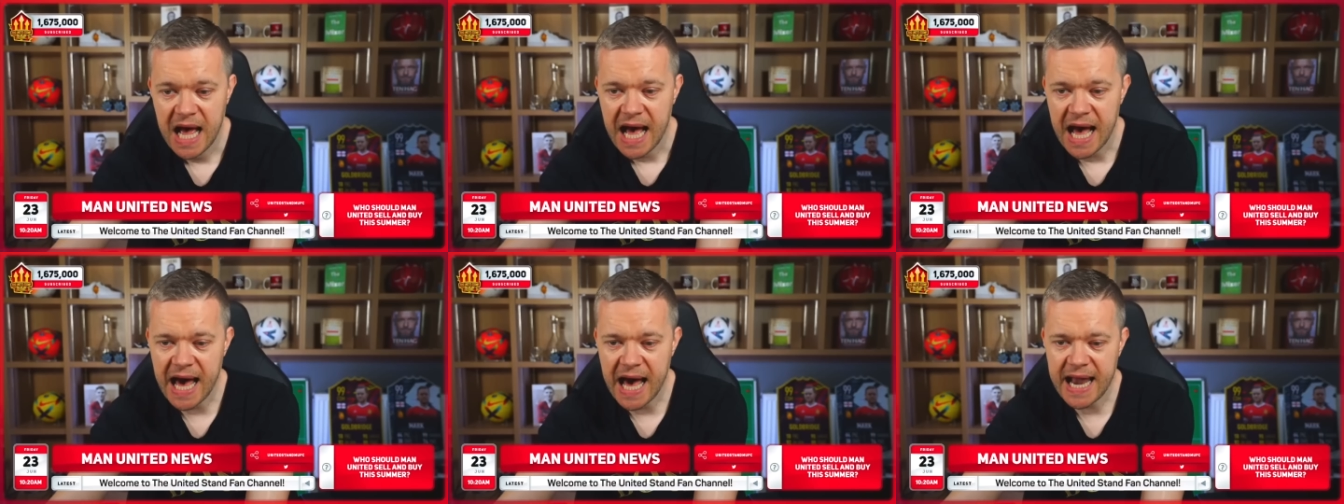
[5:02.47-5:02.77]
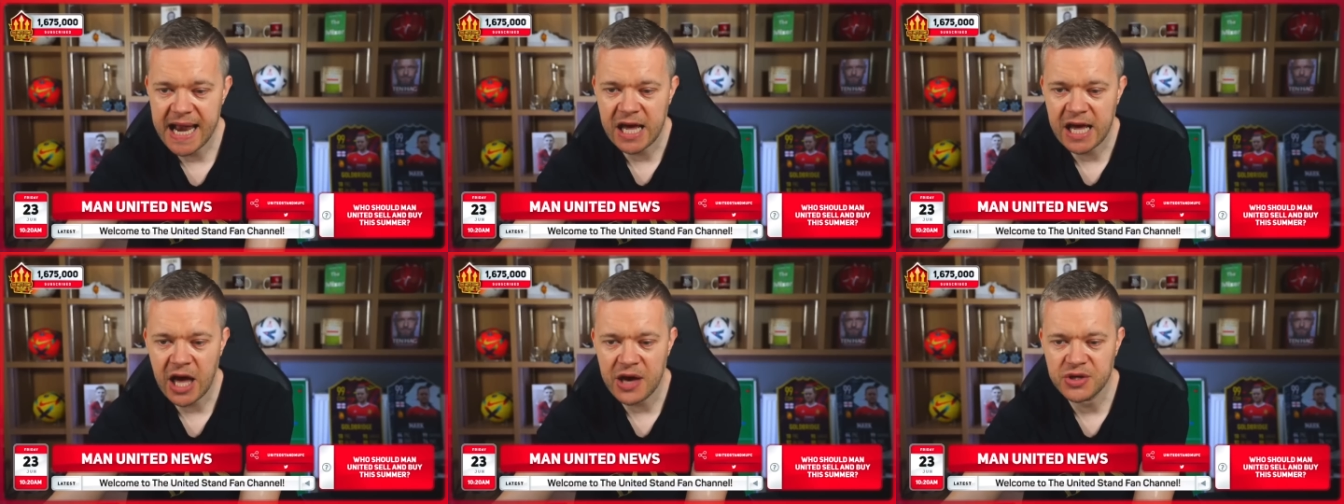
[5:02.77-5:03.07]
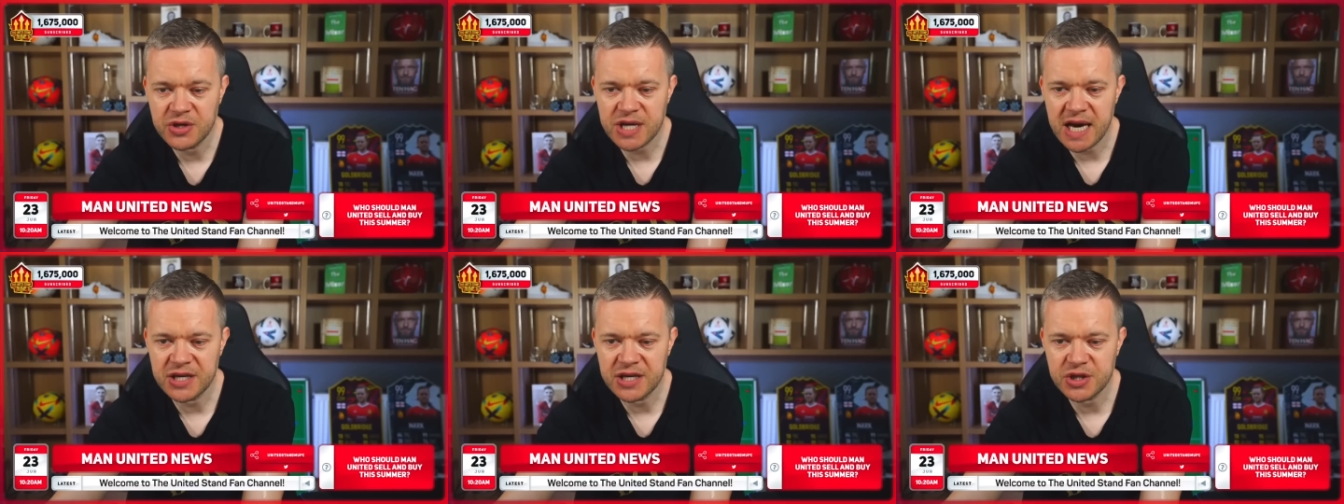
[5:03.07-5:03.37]
Our
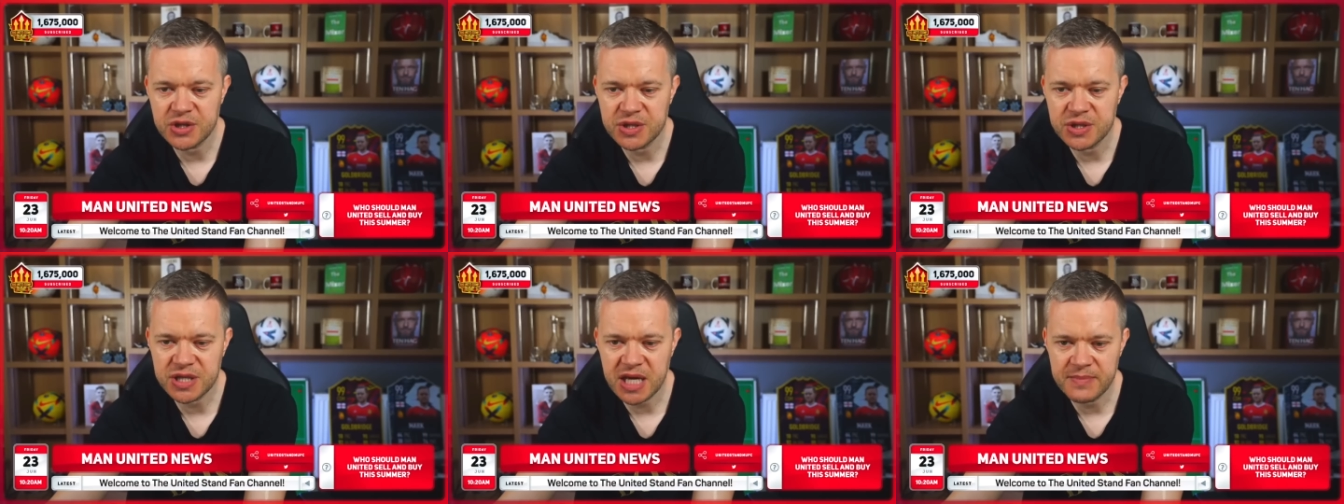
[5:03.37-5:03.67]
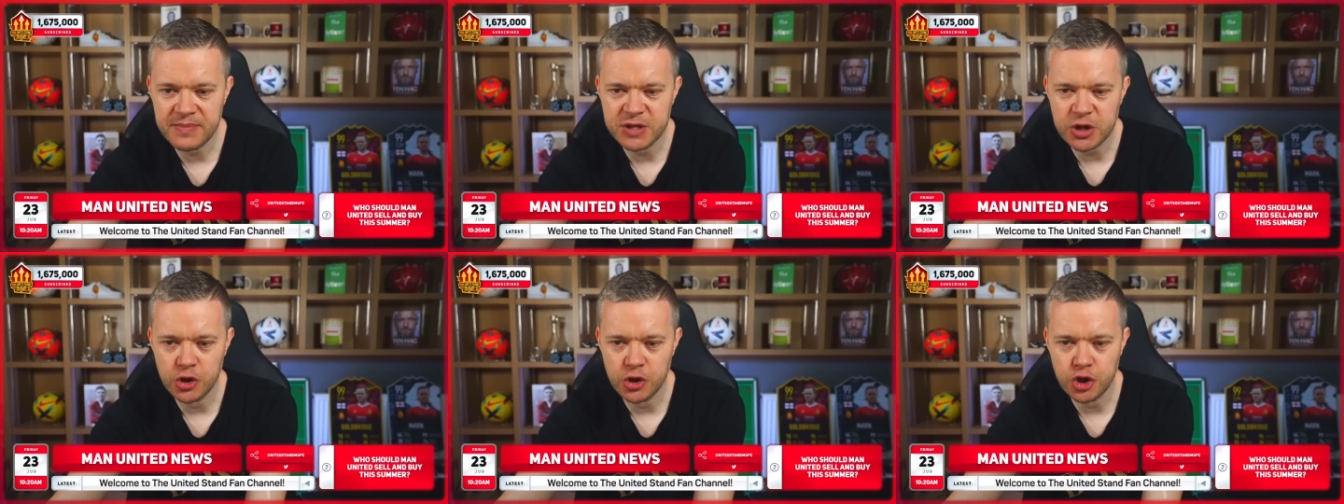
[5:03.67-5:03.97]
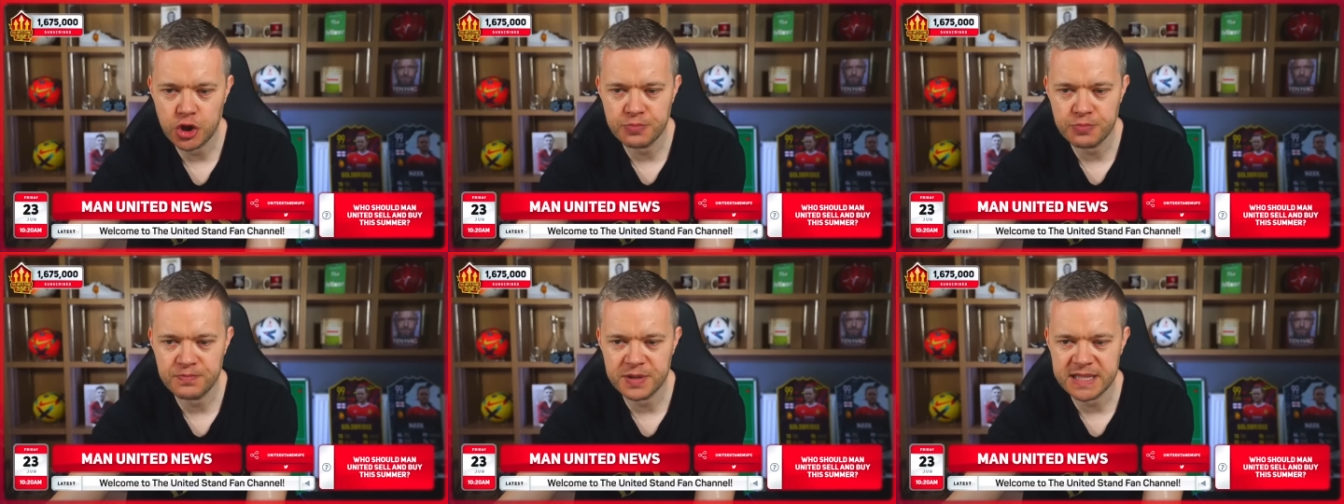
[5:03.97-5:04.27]
negotiations team is
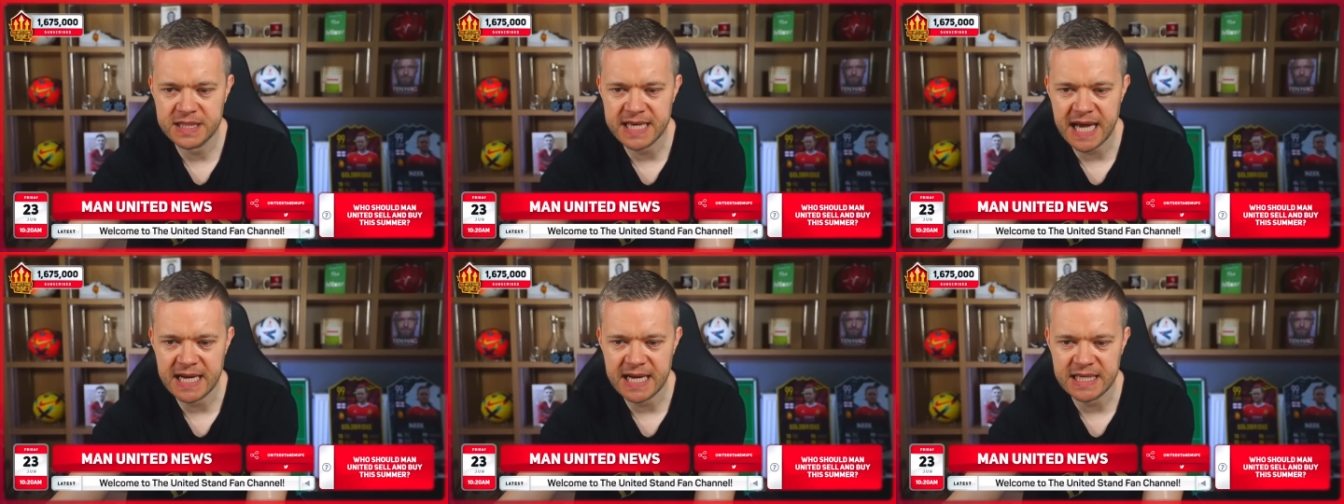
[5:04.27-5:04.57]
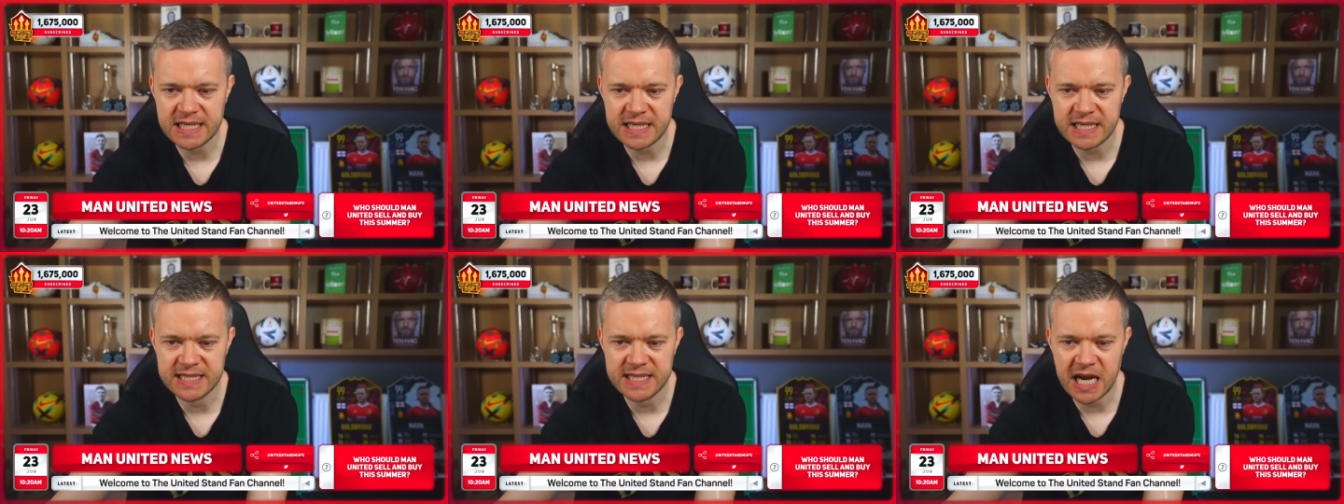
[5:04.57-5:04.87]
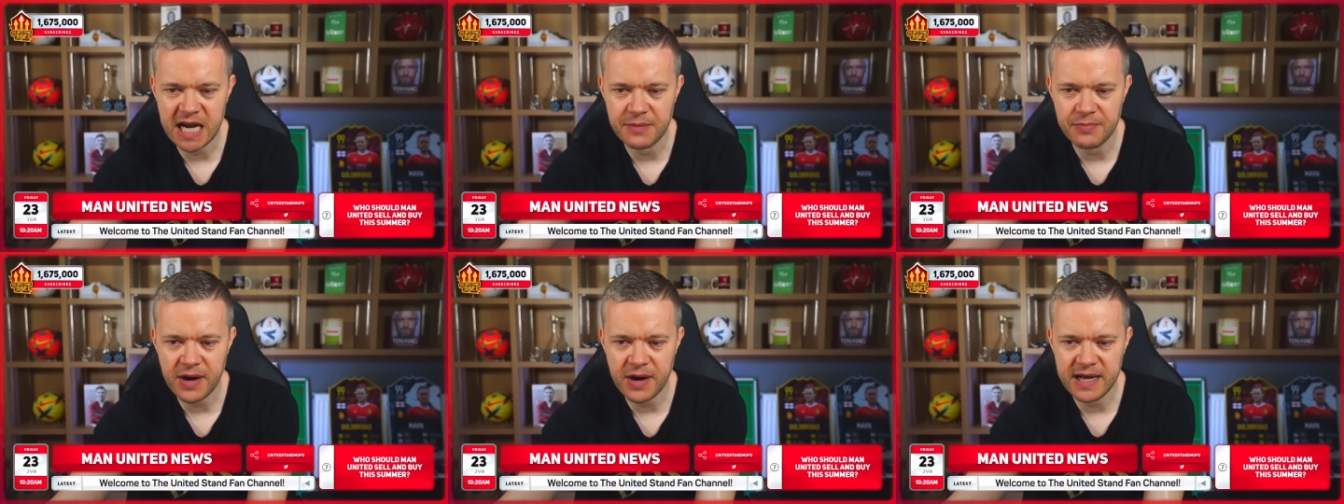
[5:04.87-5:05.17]
100%
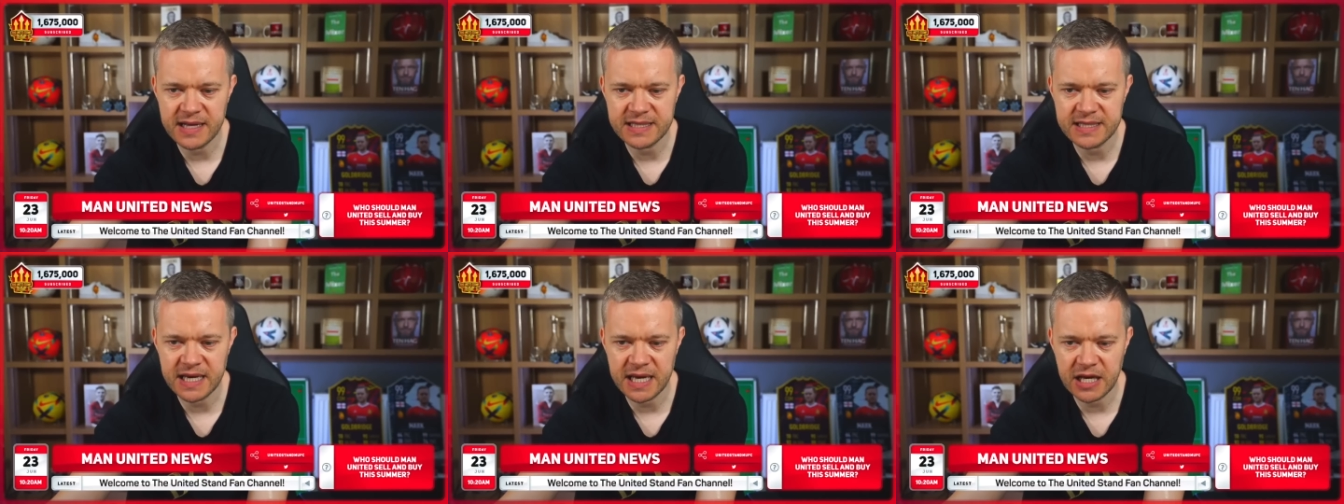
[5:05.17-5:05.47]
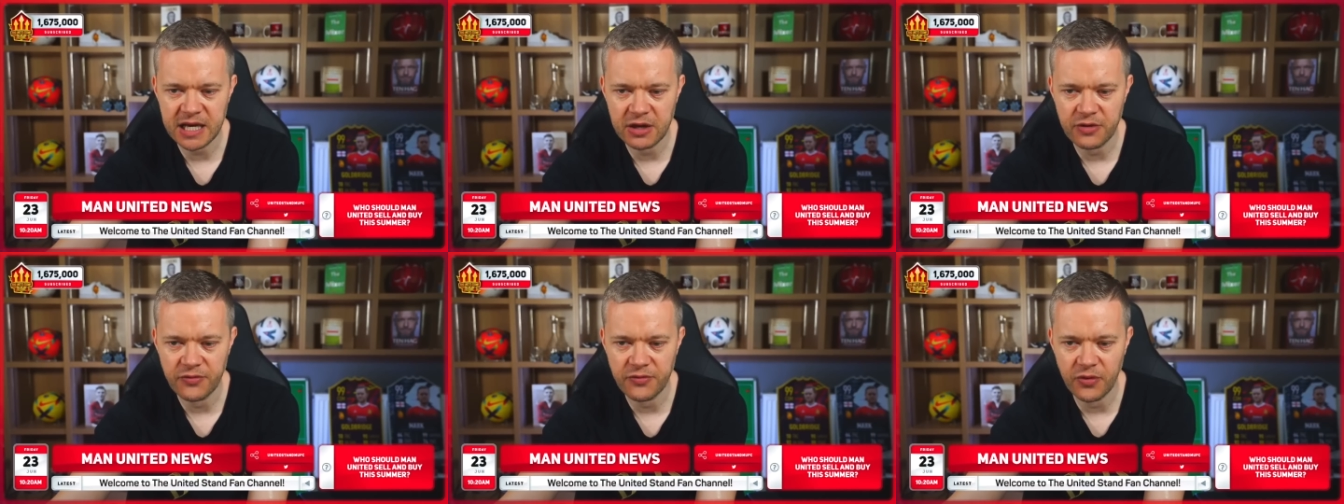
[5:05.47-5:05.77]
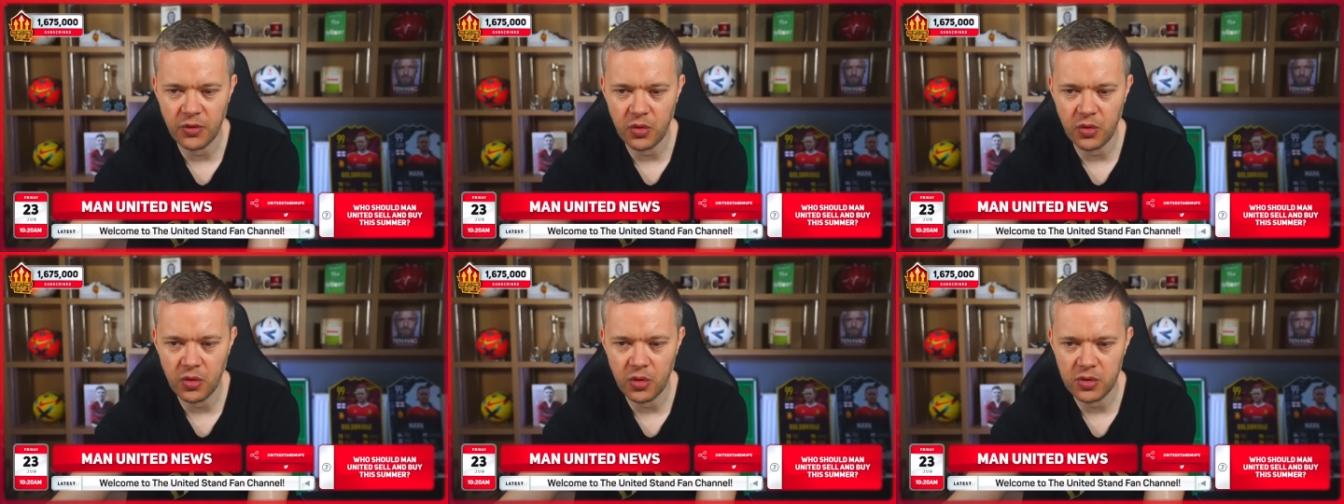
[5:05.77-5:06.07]
celebrating
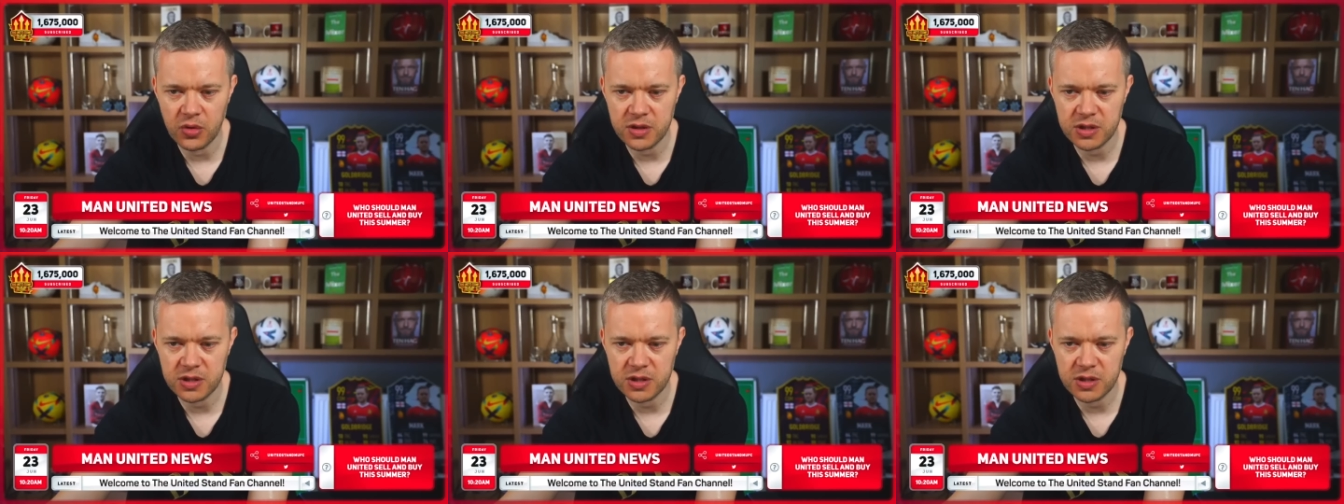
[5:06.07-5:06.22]
for